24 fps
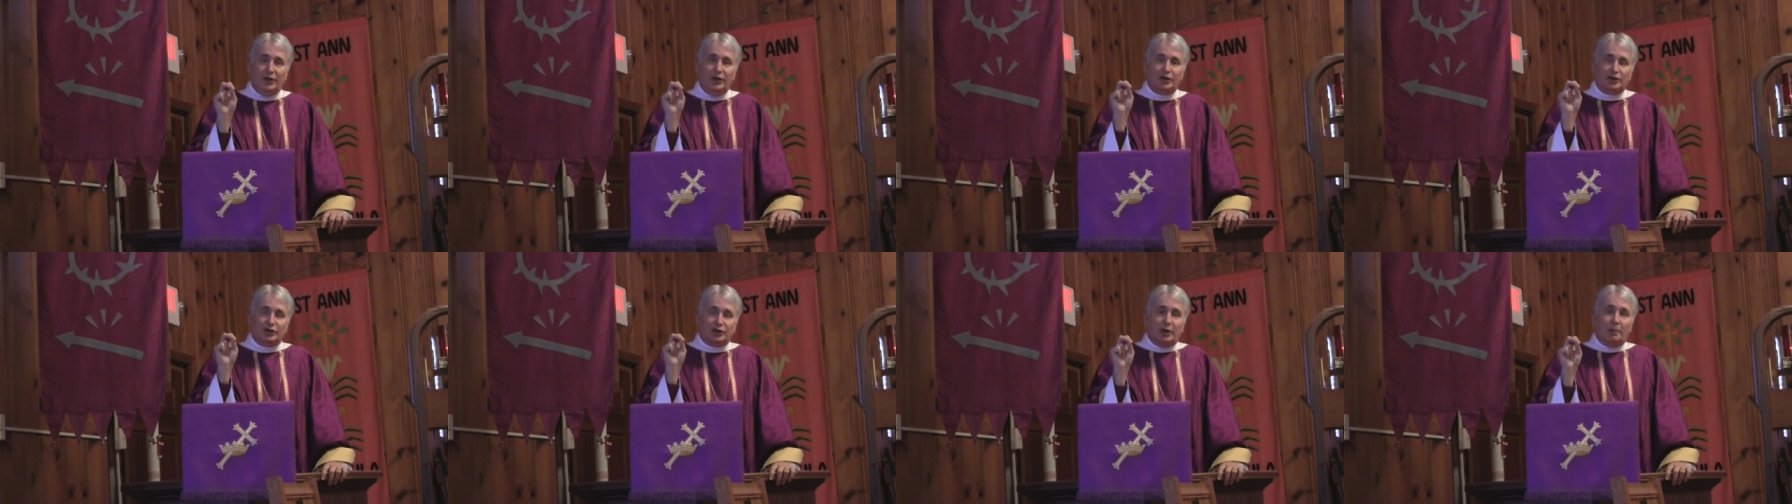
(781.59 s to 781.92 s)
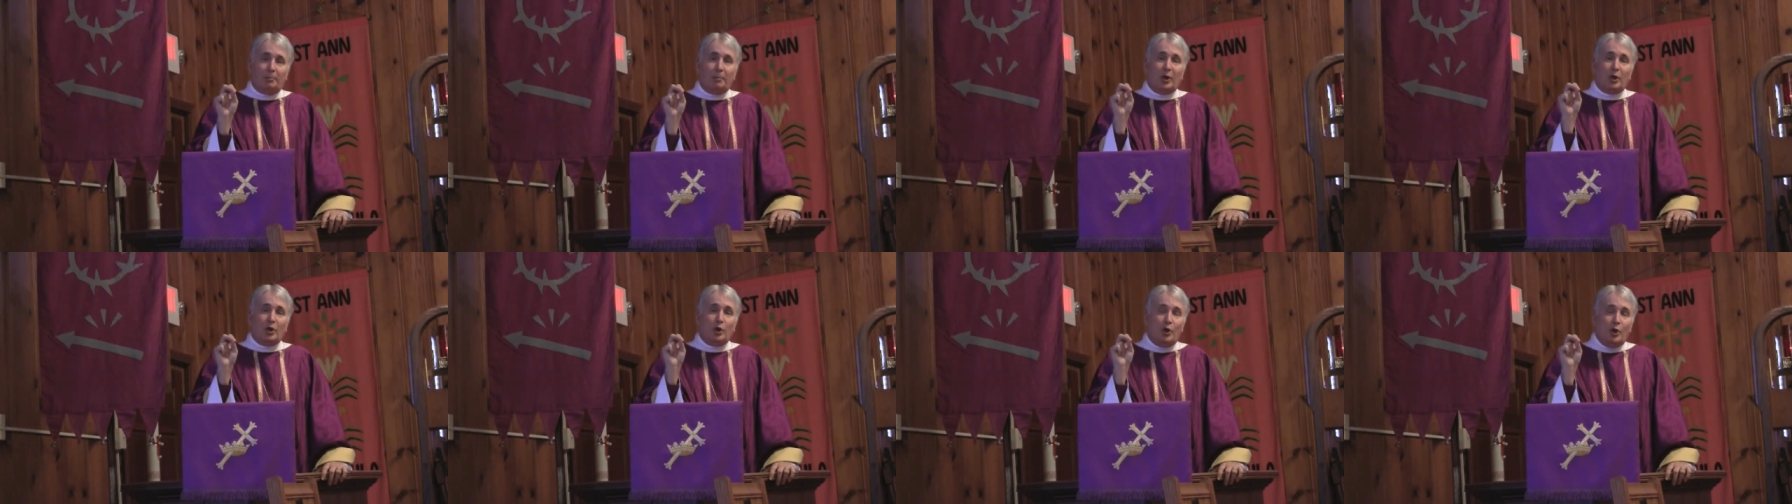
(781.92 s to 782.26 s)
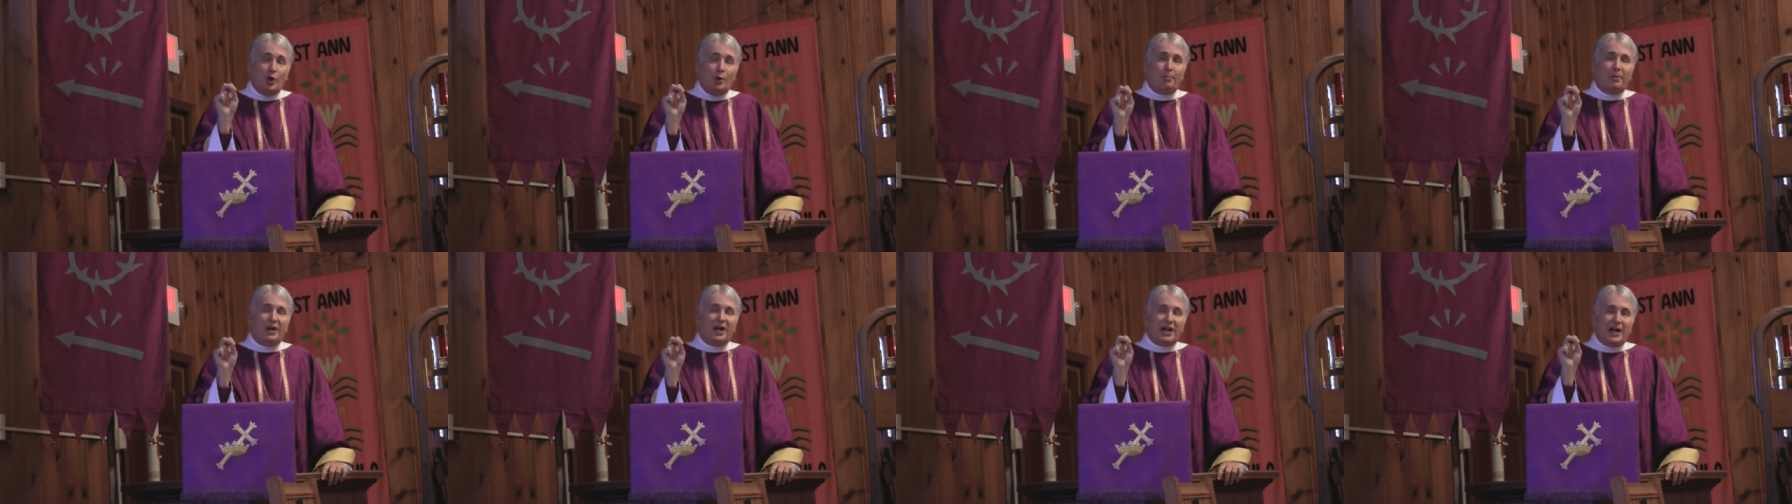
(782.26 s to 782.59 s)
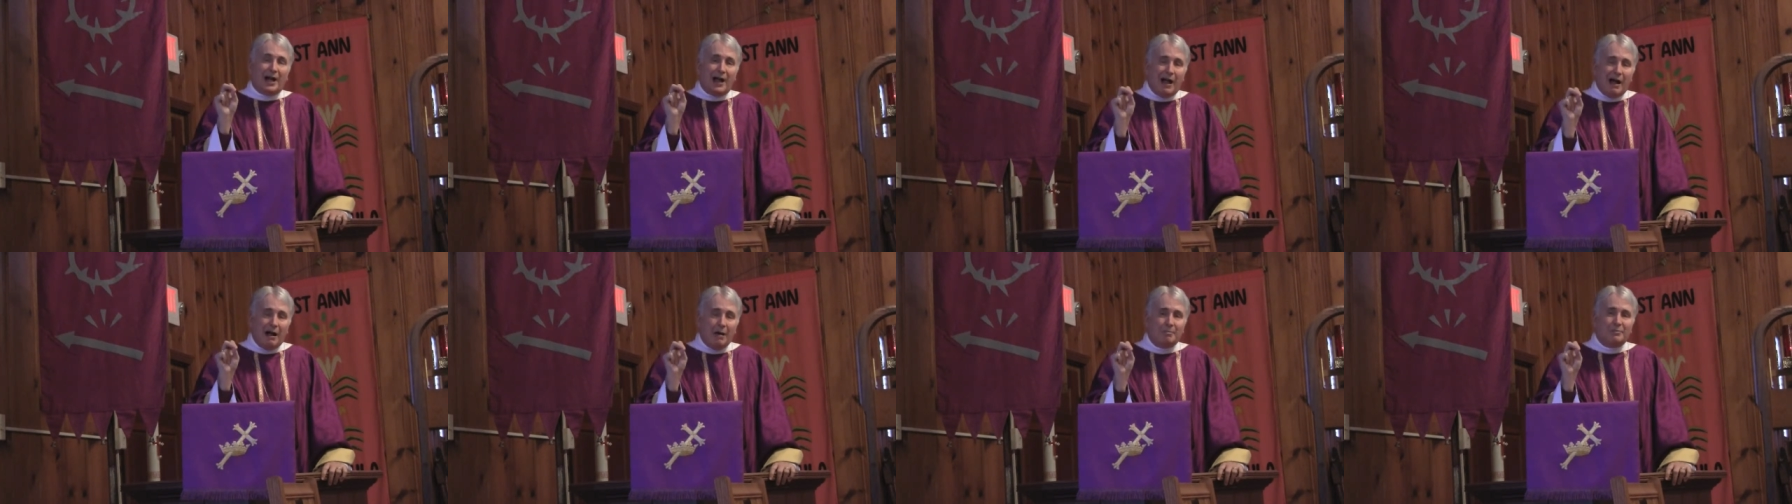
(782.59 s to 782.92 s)
someone who
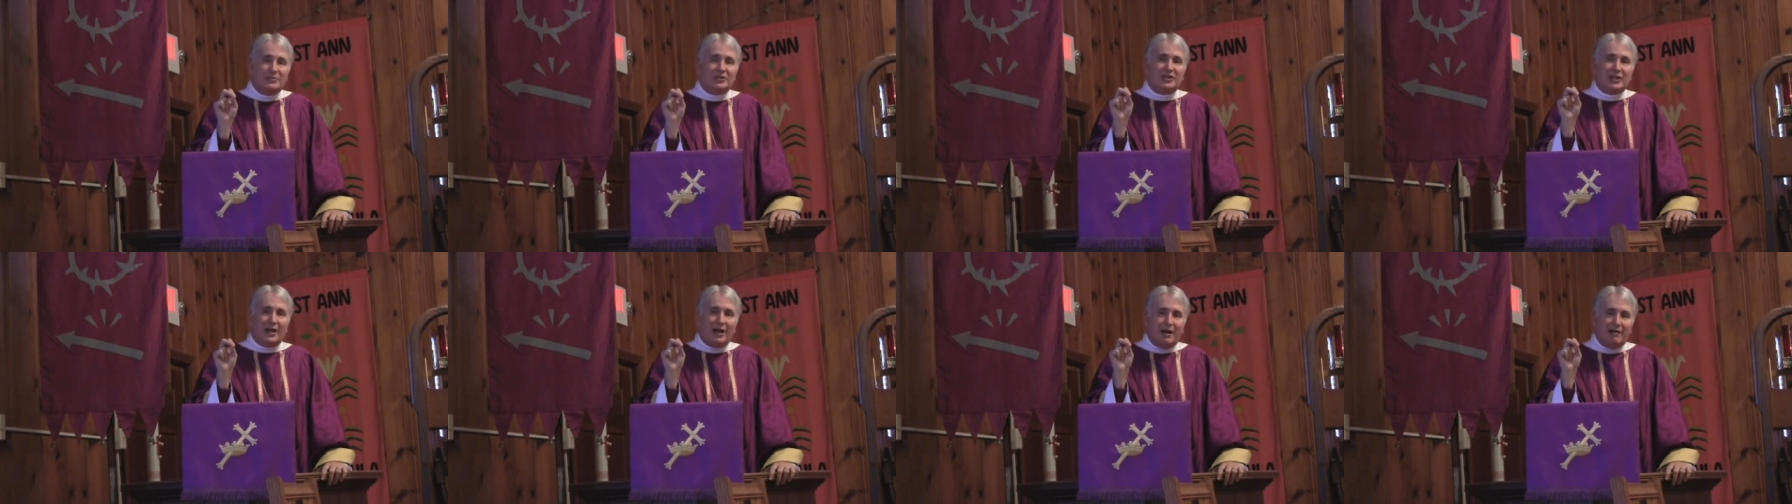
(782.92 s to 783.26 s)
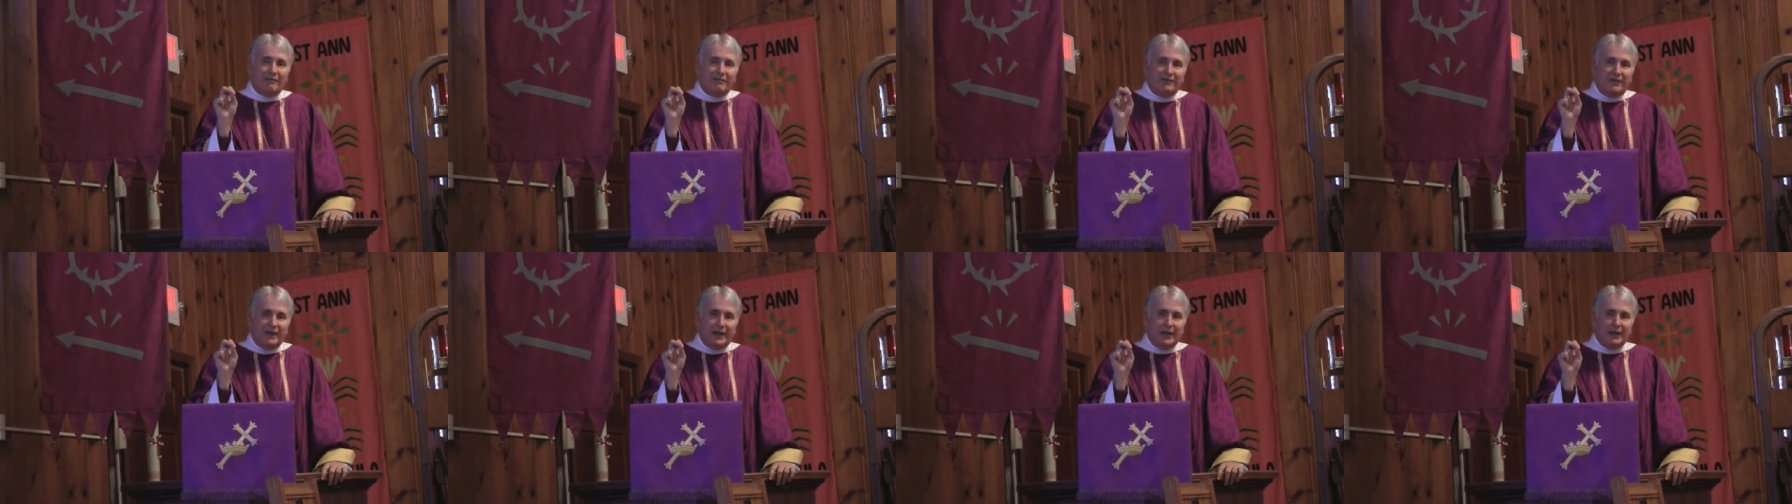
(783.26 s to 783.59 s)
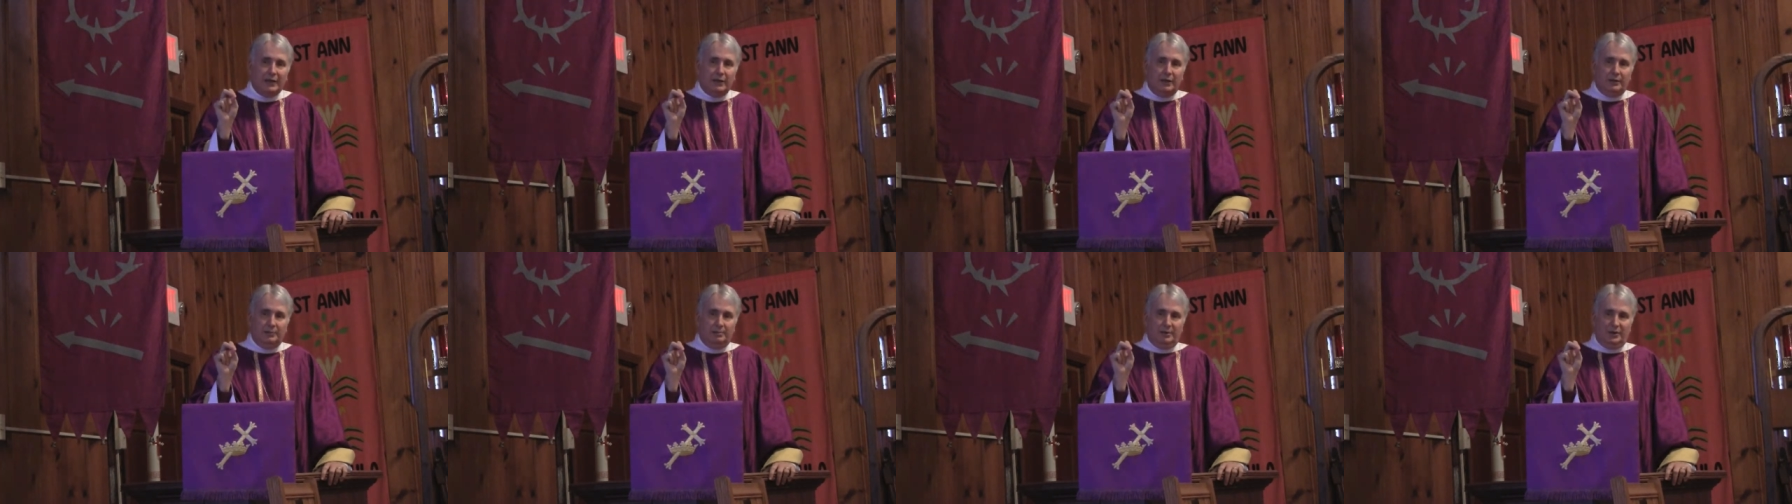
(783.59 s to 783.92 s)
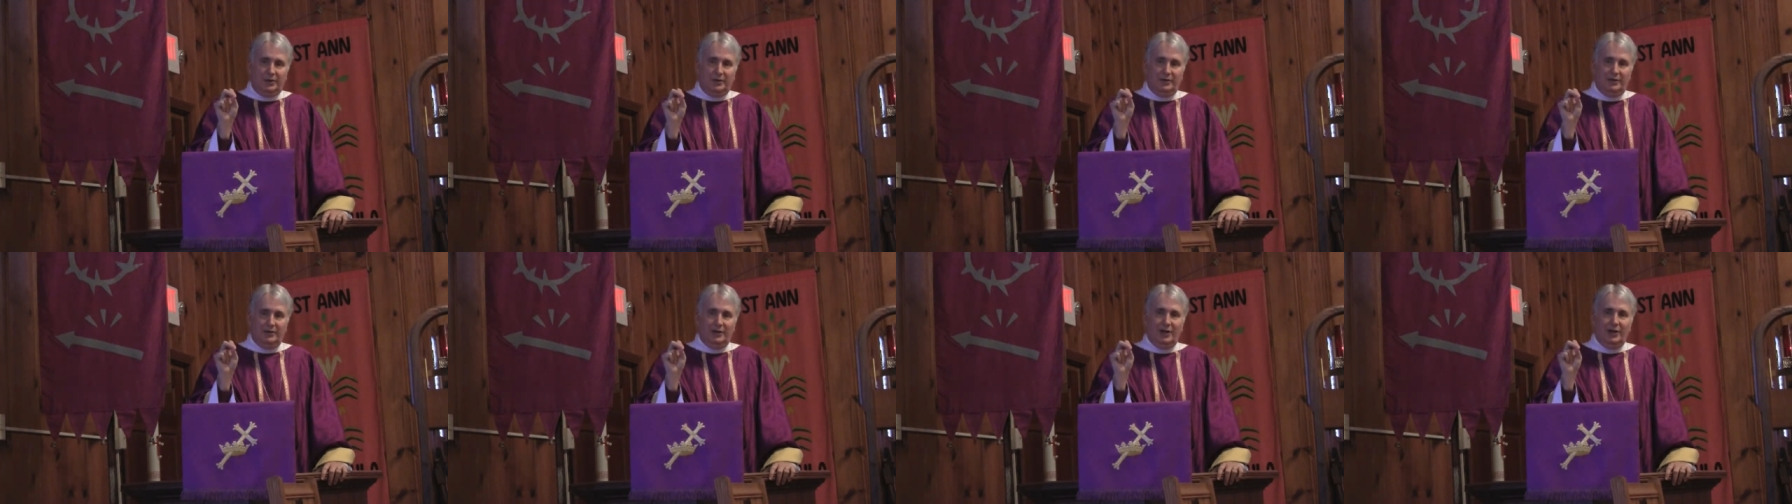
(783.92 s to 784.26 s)
becomes
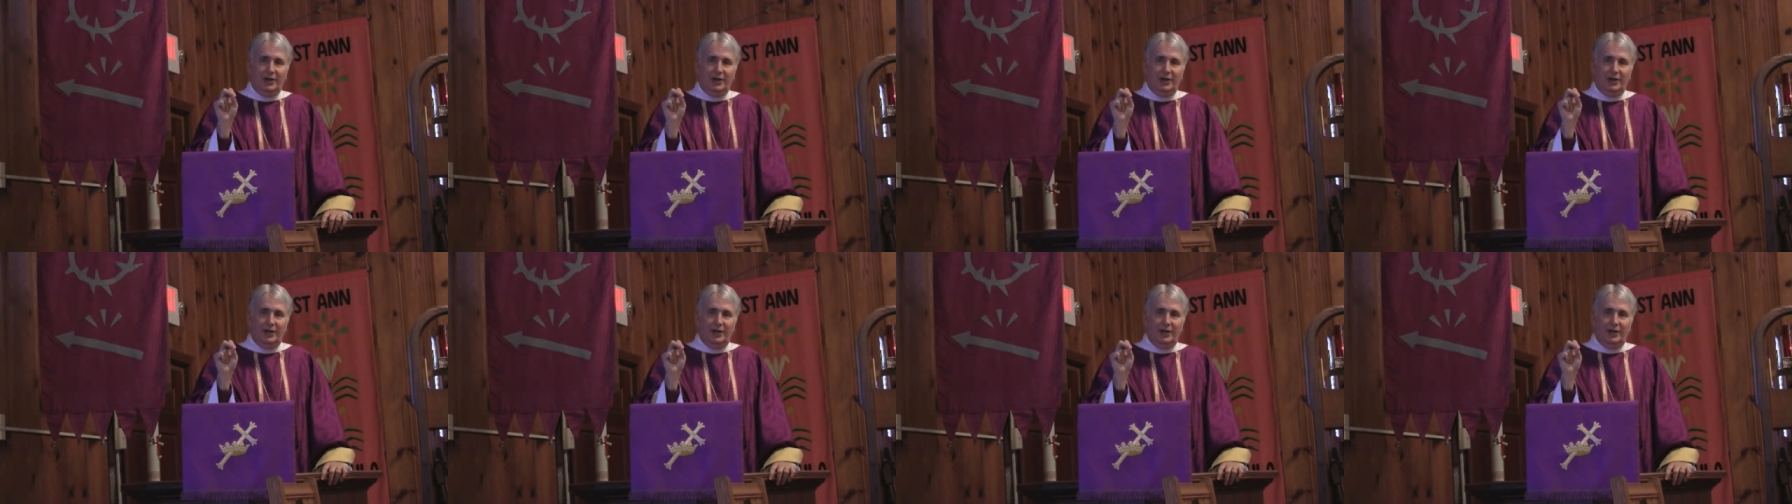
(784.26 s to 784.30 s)
available